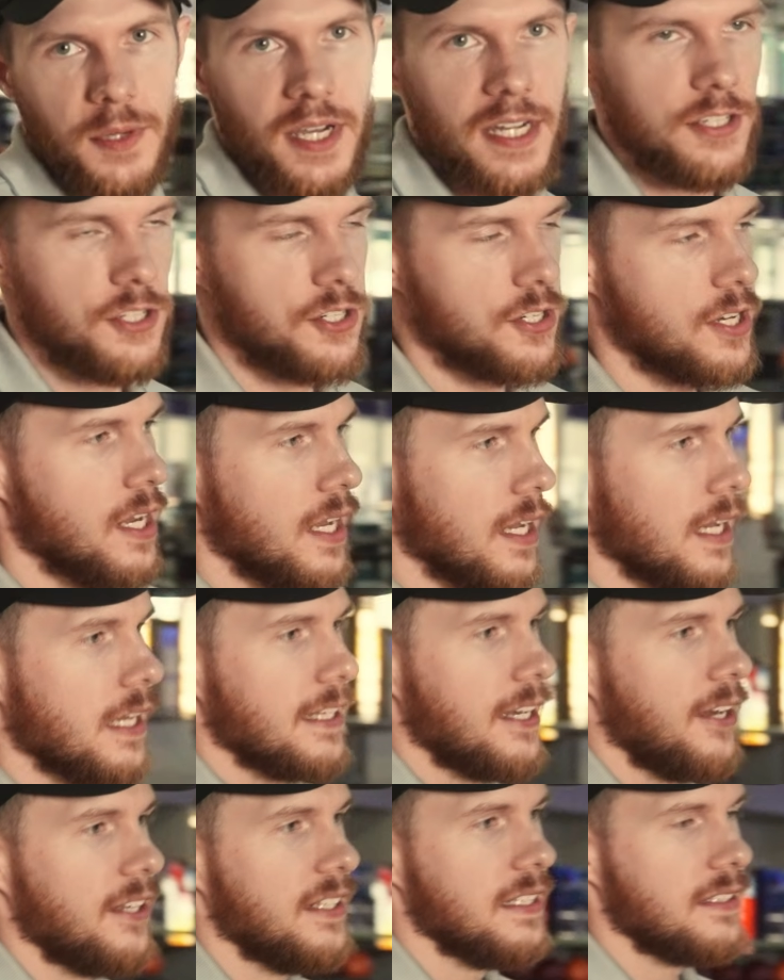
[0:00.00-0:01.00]
much.
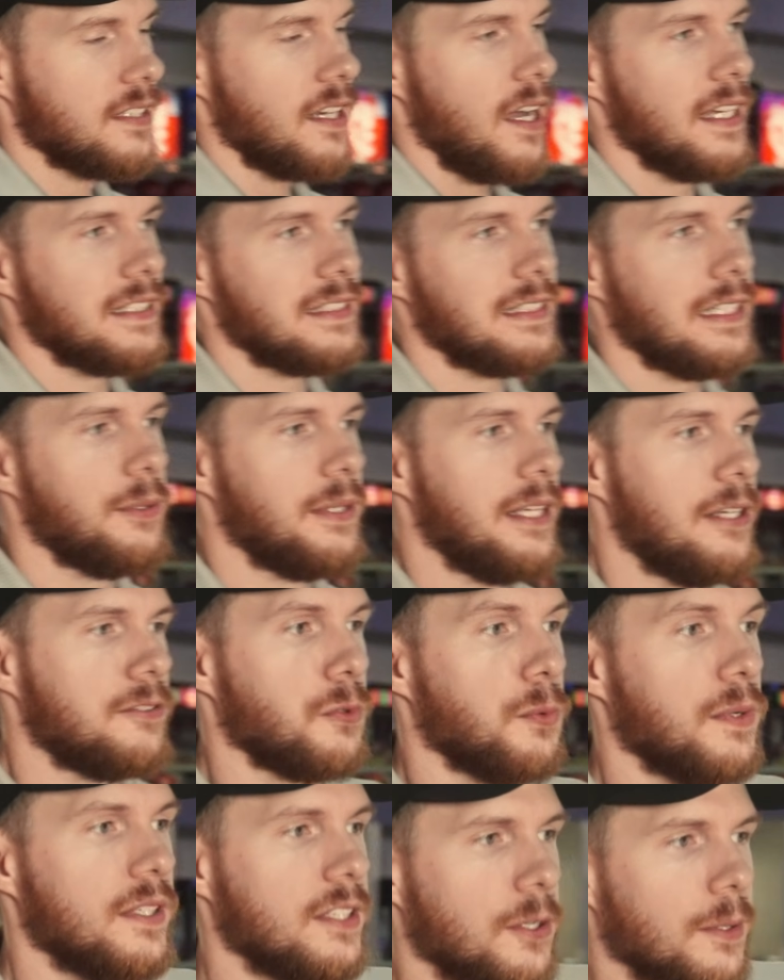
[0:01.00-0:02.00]
Now, I did toss that one out the
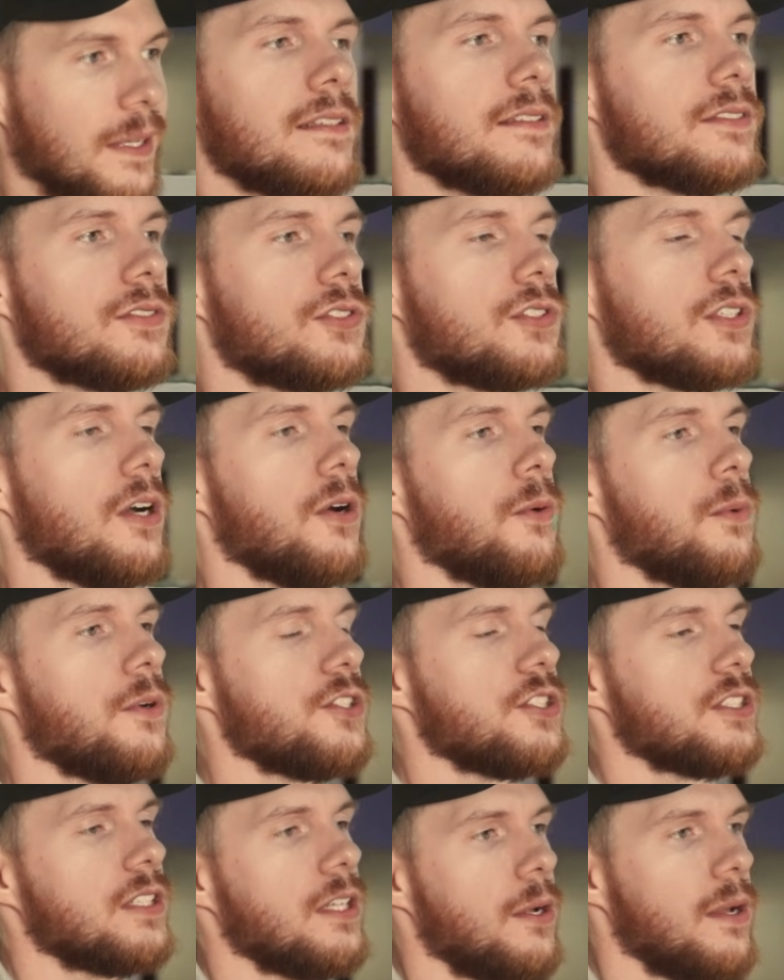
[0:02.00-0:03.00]
window, so we're
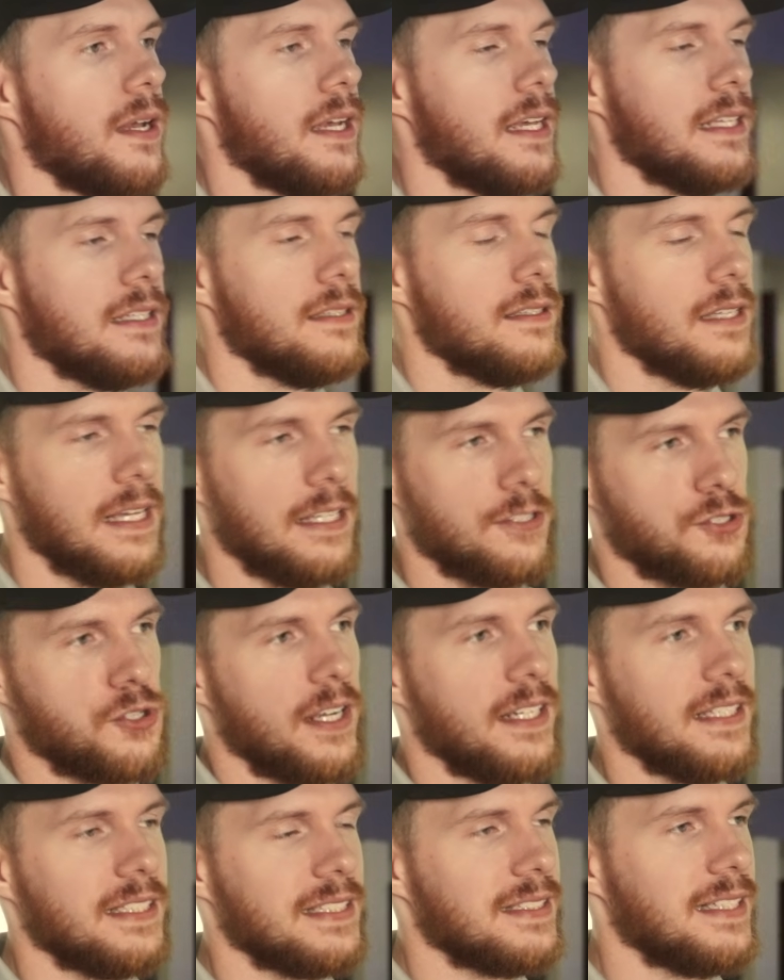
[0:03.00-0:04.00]
just gonna go ahead and
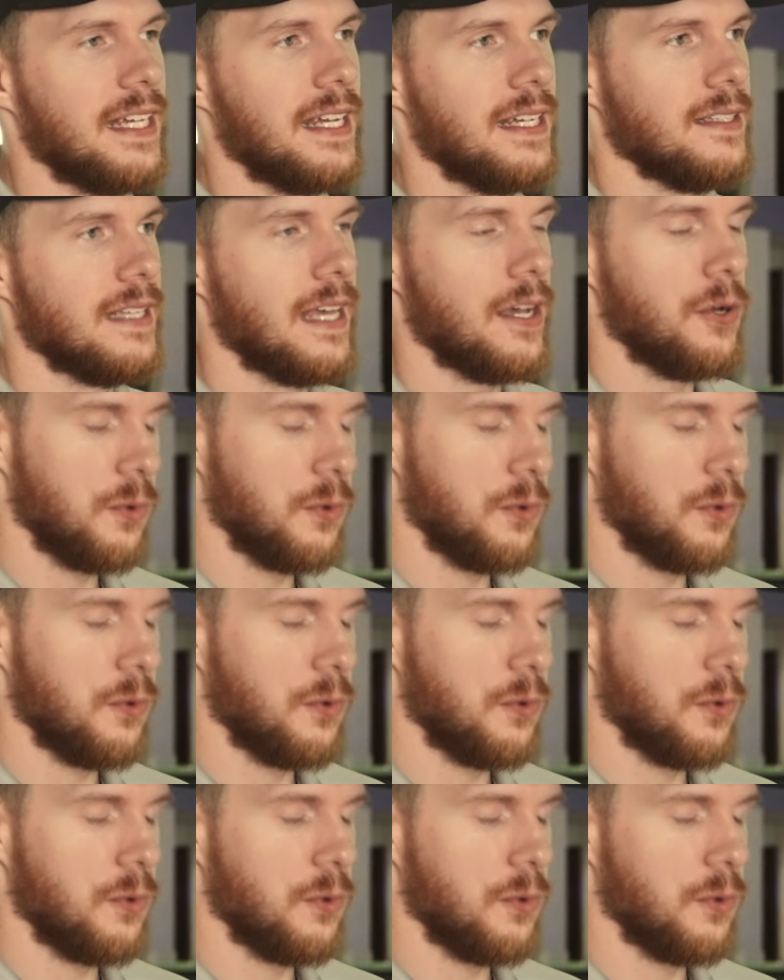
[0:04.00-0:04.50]
try to stay in that